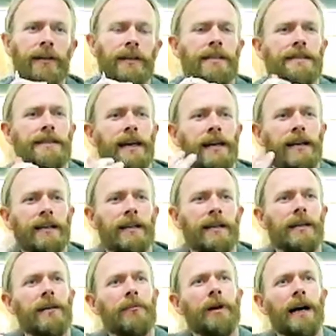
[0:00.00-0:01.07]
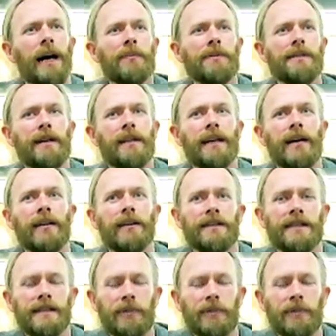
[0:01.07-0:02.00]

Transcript: is that perhaps our galaxy,